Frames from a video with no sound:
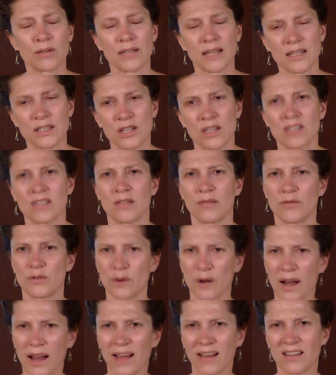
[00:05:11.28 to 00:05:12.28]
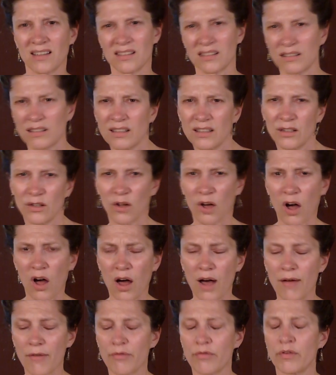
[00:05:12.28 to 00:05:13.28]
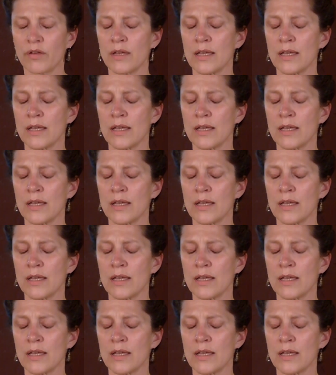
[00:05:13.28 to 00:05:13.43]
digestive tract is a little off.